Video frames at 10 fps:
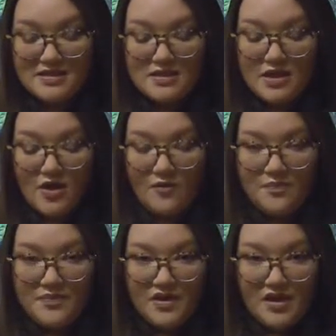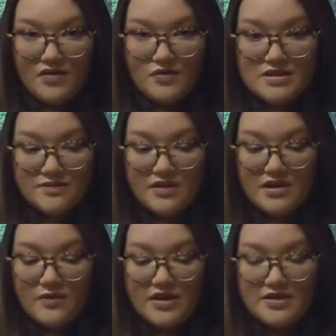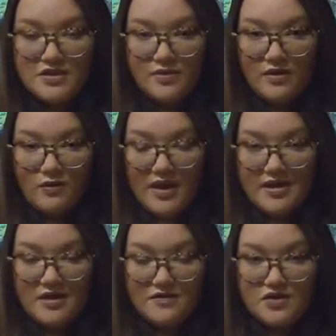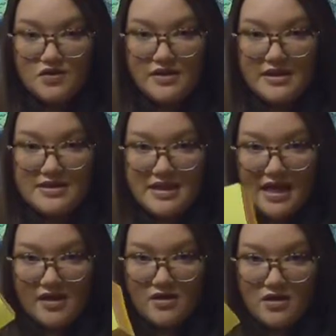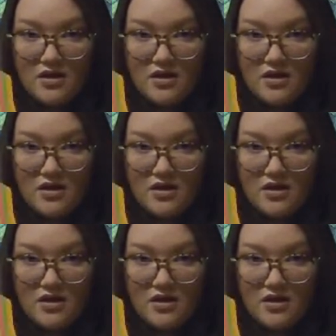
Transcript: So if there was something that we needed to be reminded of to do the next day,